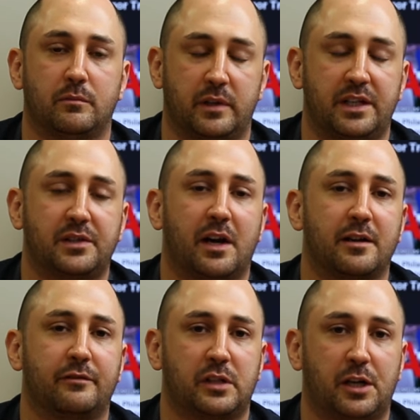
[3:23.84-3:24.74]
this
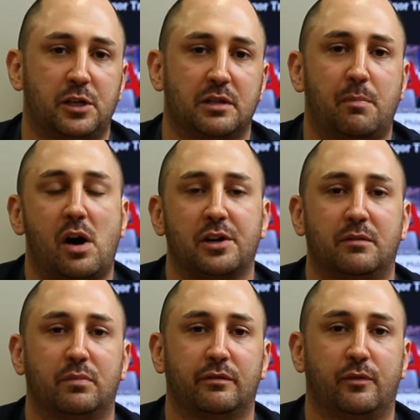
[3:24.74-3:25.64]
kind of touches upon
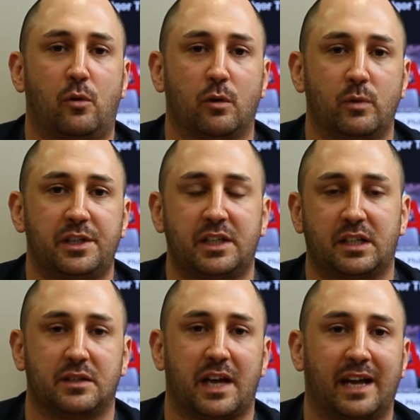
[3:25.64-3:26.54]
number four, which
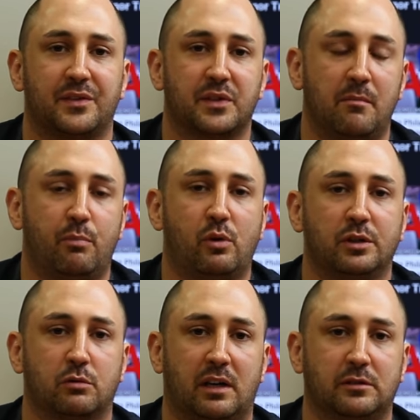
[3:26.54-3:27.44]
is at some
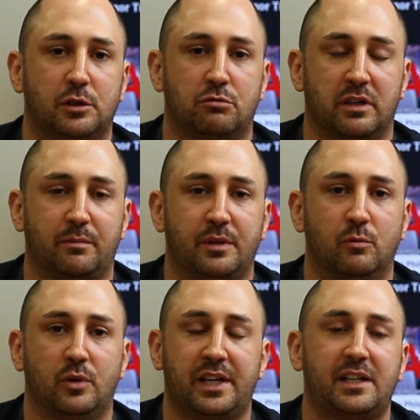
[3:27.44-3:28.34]
point throughout the trip,
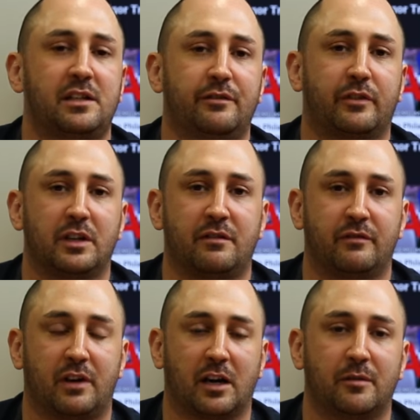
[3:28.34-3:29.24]
you will hit different
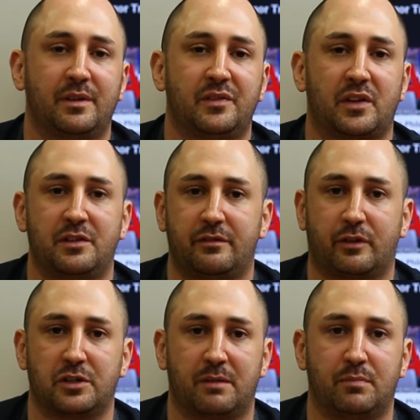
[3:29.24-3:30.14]
environments and
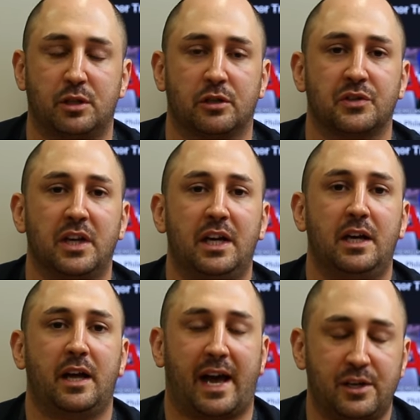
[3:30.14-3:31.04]
different temperatures,
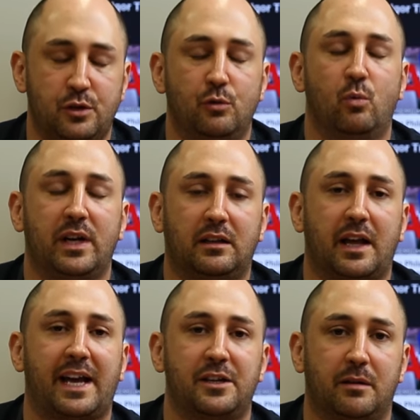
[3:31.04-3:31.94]
and you
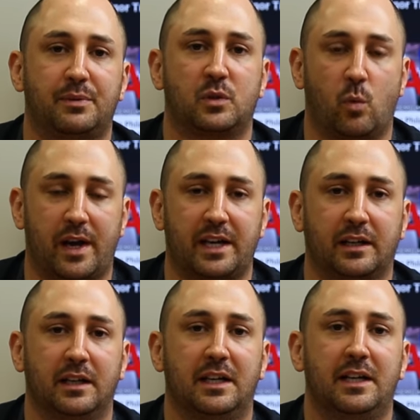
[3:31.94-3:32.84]
will end up sweating.